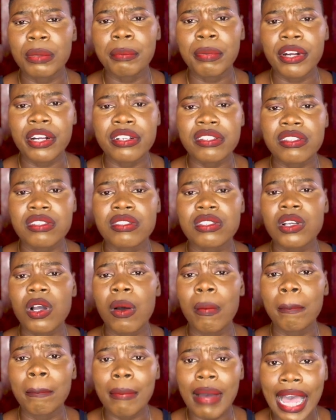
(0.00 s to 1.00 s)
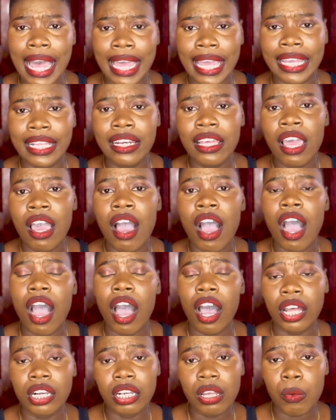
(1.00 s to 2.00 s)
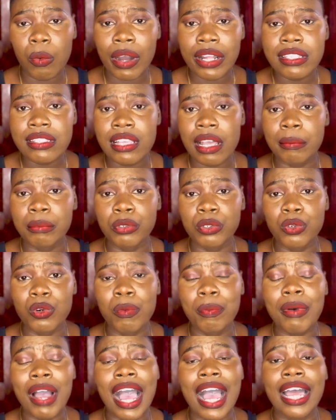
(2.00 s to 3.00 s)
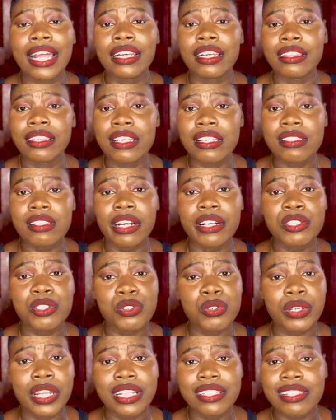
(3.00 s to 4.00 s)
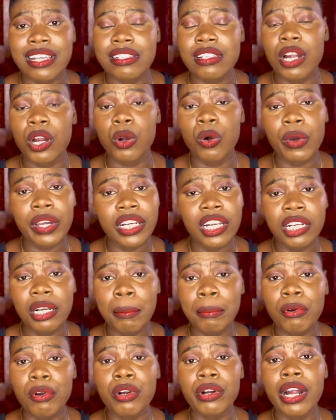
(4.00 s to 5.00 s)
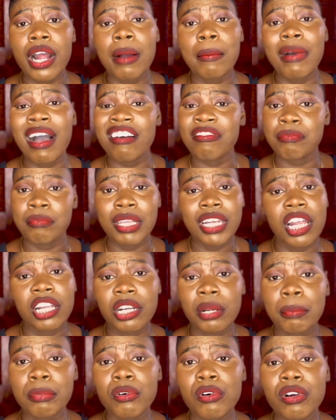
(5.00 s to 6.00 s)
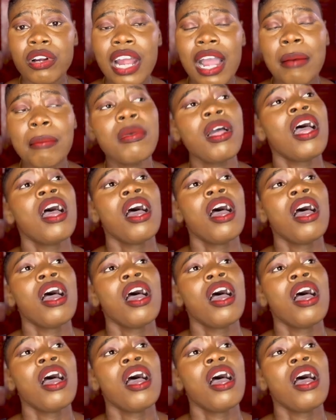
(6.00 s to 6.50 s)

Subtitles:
persons combined on the WhatsApp group, and these are students that are going on the program, have been on the program,